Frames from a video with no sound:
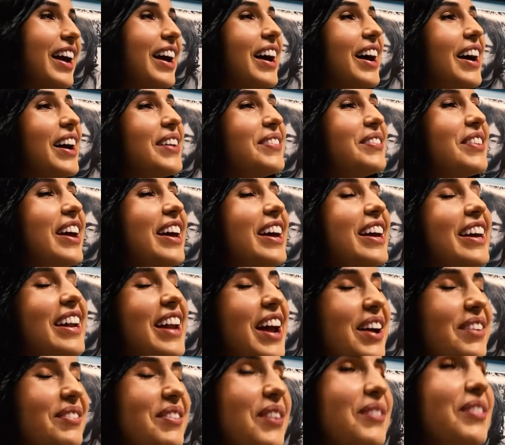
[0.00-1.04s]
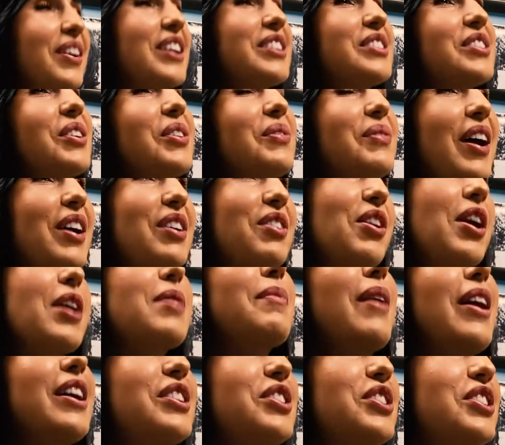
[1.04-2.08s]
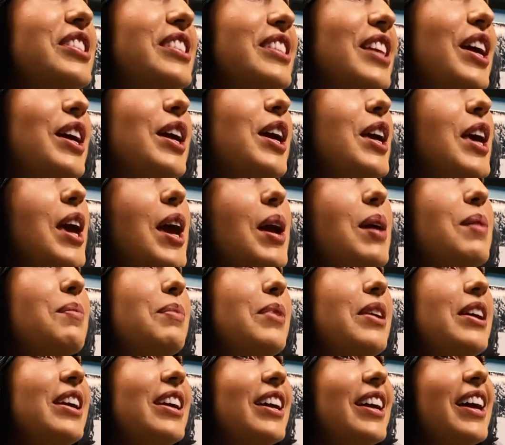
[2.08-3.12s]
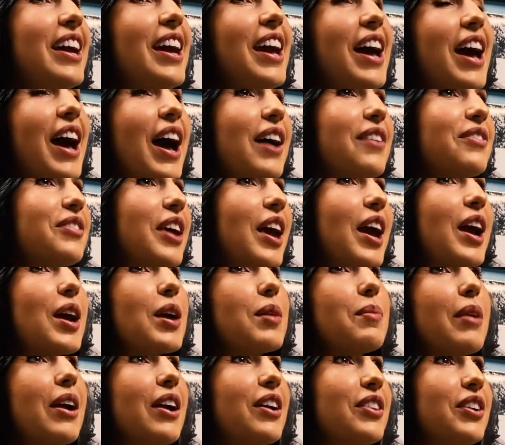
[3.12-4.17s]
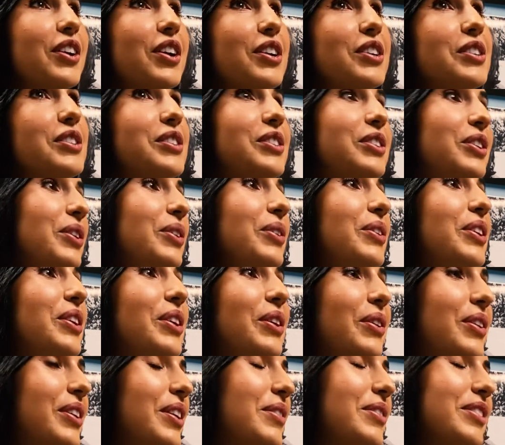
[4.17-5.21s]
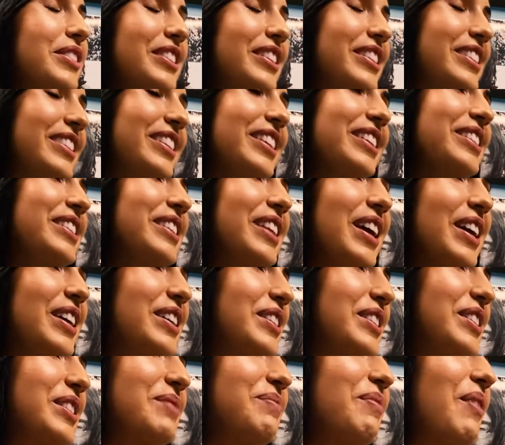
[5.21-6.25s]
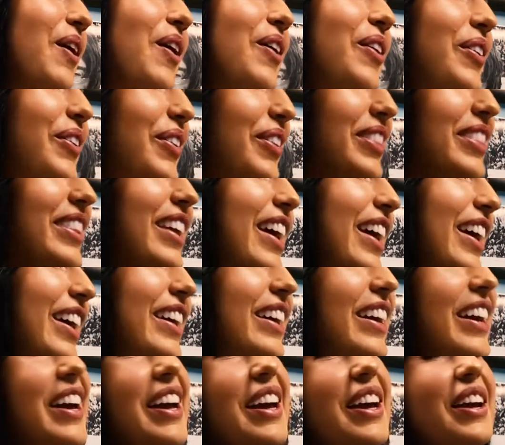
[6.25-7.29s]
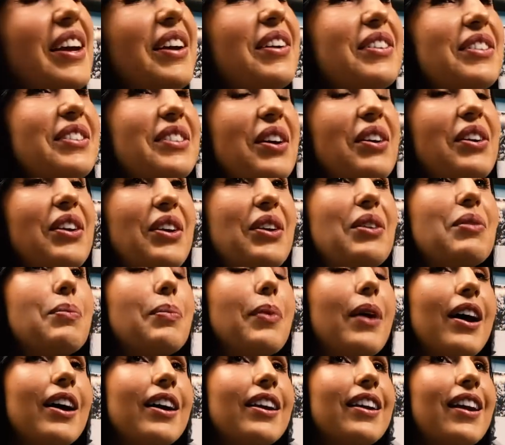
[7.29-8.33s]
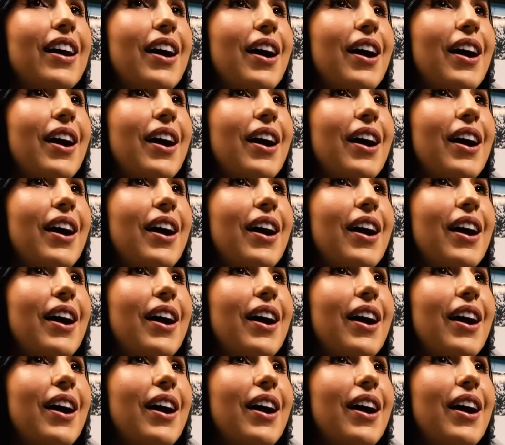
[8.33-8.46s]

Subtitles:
And I remember I told my grandma, and she's like, it can't have Care Bear. They're going to sue you. And it was just this like small thing. It was so cute. But